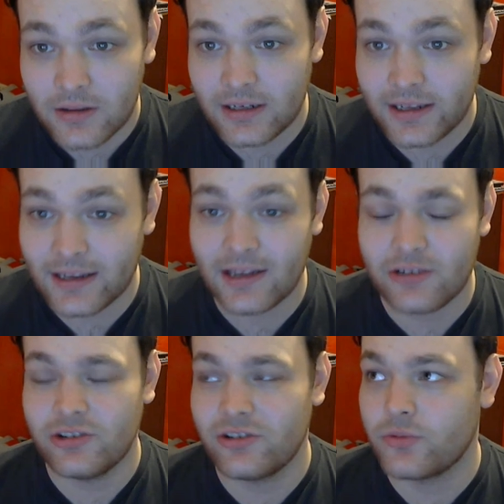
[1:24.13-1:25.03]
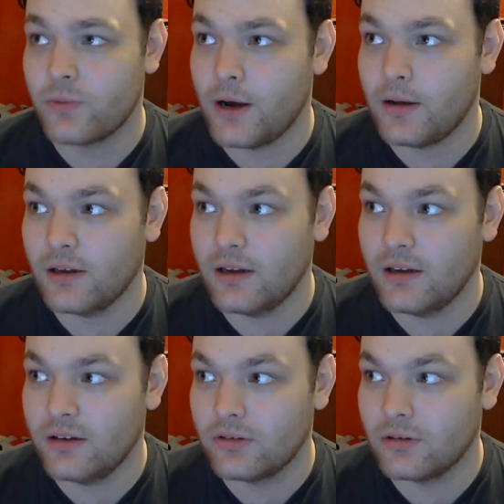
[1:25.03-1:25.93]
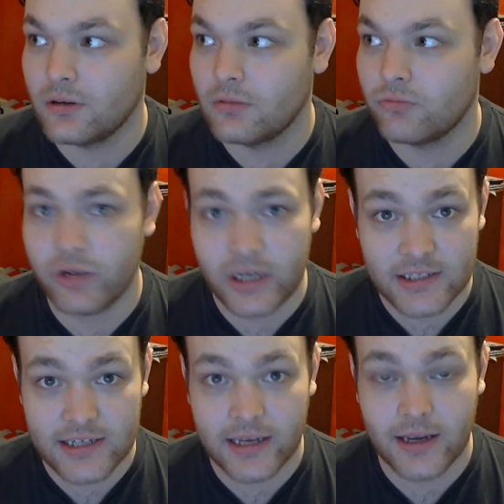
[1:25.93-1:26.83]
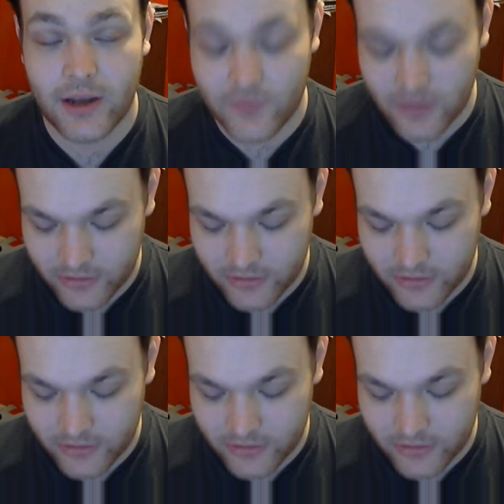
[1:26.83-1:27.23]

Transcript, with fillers: The League of Legends as well is really taking off.